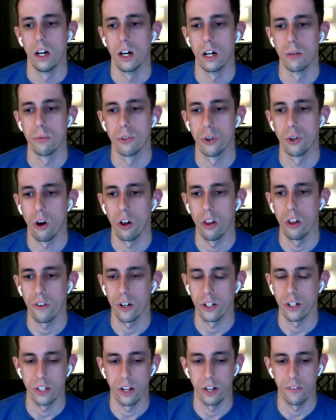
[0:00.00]
So all of our
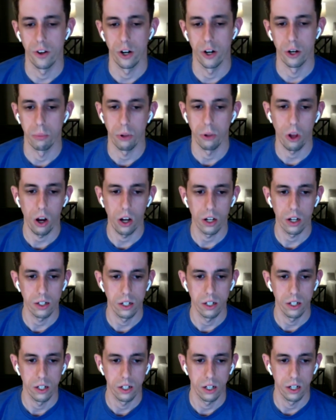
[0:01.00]
stuff on our blog,
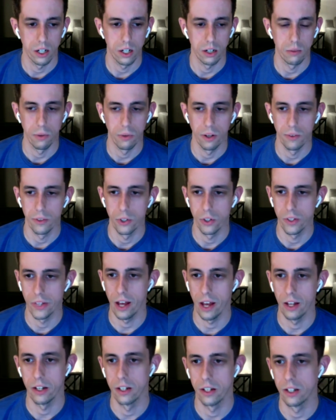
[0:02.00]
doing
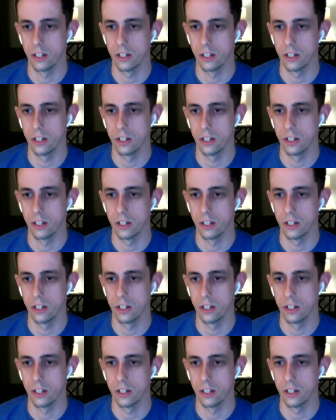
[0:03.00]
that.